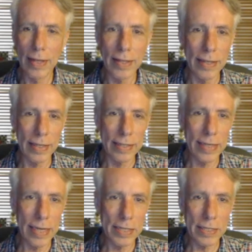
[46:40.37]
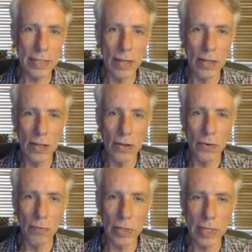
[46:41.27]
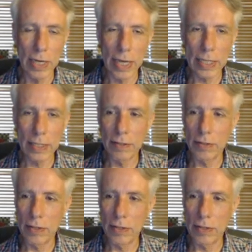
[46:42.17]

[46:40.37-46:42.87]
and takes with the knight.